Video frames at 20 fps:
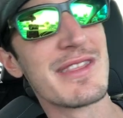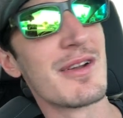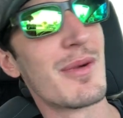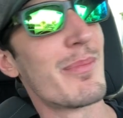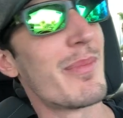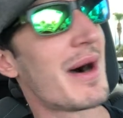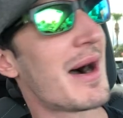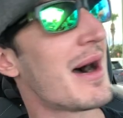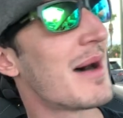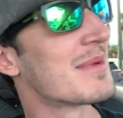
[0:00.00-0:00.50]
and their
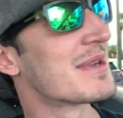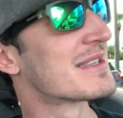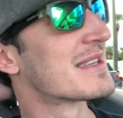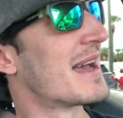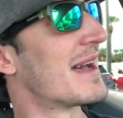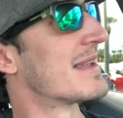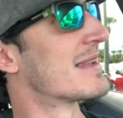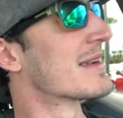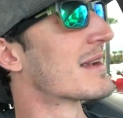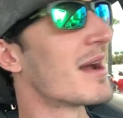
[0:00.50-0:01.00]
mom
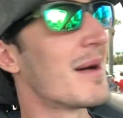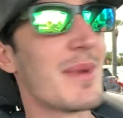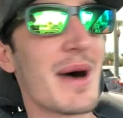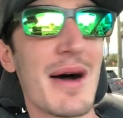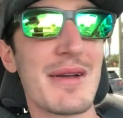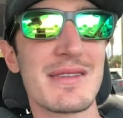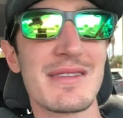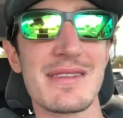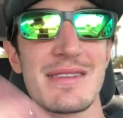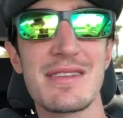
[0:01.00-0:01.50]
decided to come
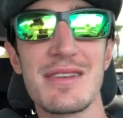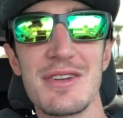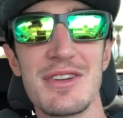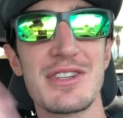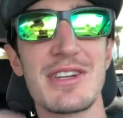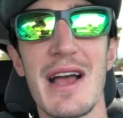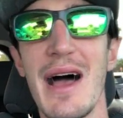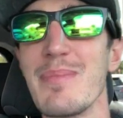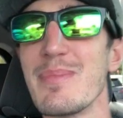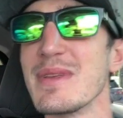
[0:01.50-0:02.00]
out to this little
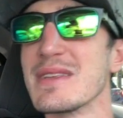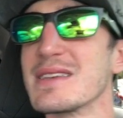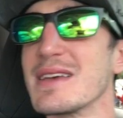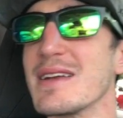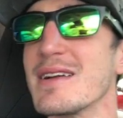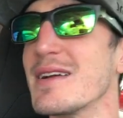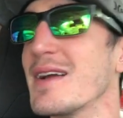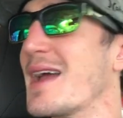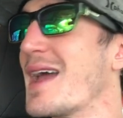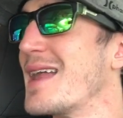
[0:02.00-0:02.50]
shopping
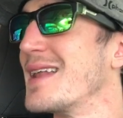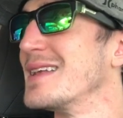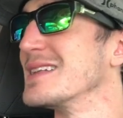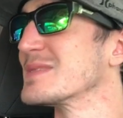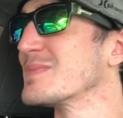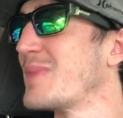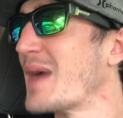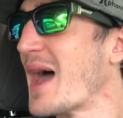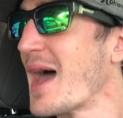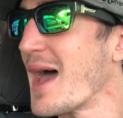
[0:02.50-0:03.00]
center and
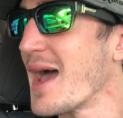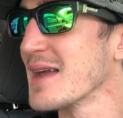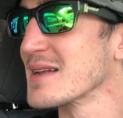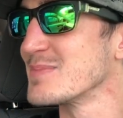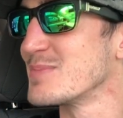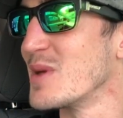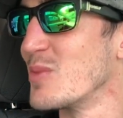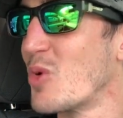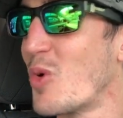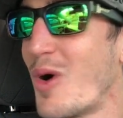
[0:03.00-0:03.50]
it's
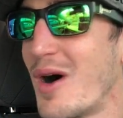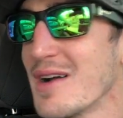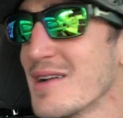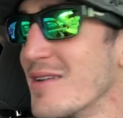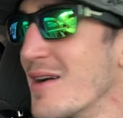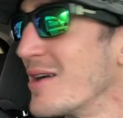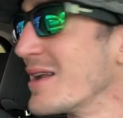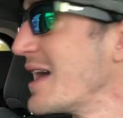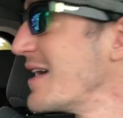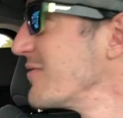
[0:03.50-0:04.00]
packed. People
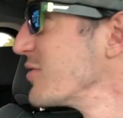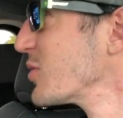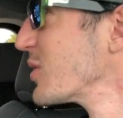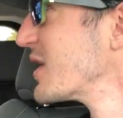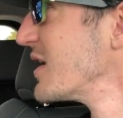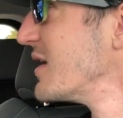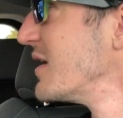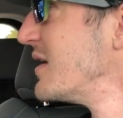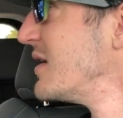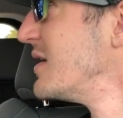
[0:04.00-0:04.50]
walking around
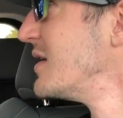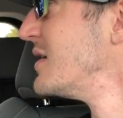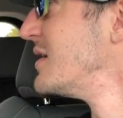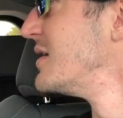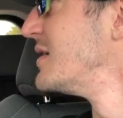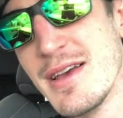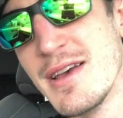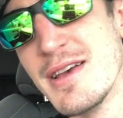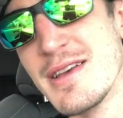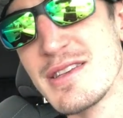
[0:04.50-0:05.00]
everywhere.
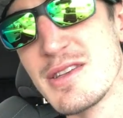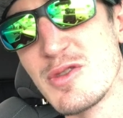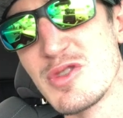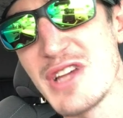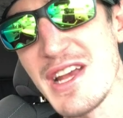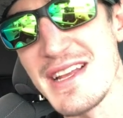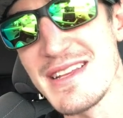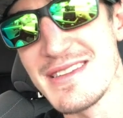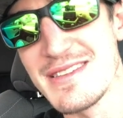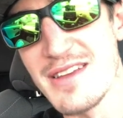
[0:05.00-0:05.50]
So
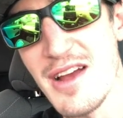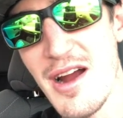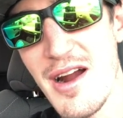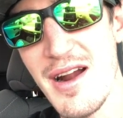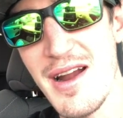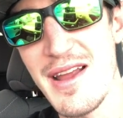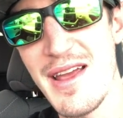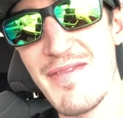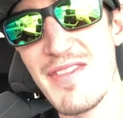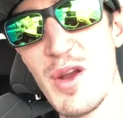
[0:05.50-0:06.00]
chances
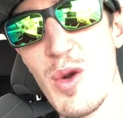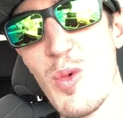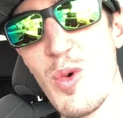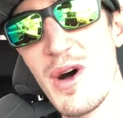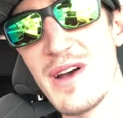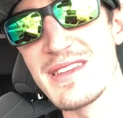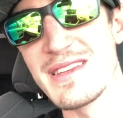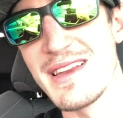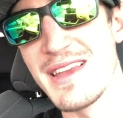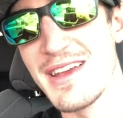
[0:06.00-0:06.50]
are, if there
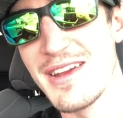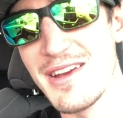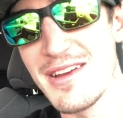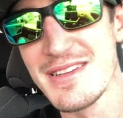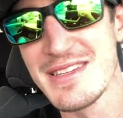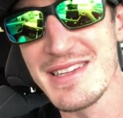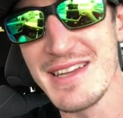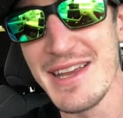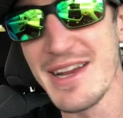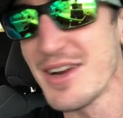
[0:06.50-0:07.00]
was any
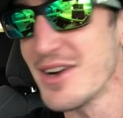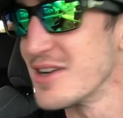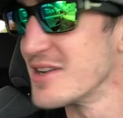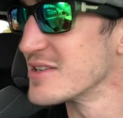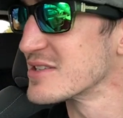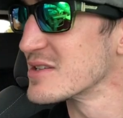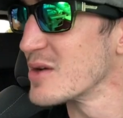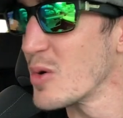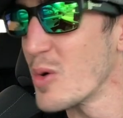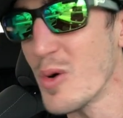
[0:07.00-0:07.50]
good
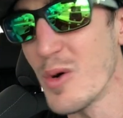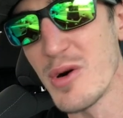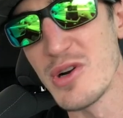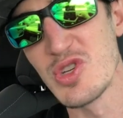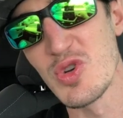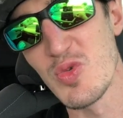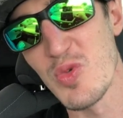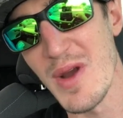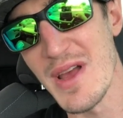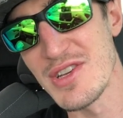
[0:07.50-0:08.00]
sneakers or
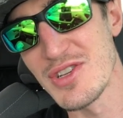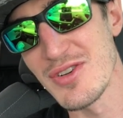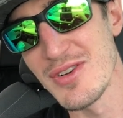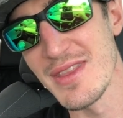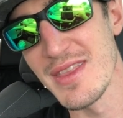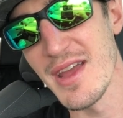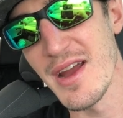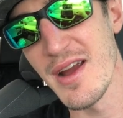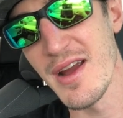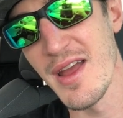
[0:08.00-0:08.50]
treasure
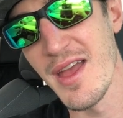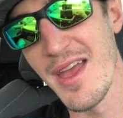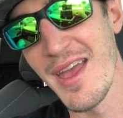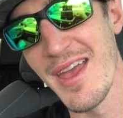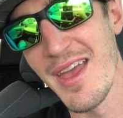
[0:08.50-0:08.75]
in there,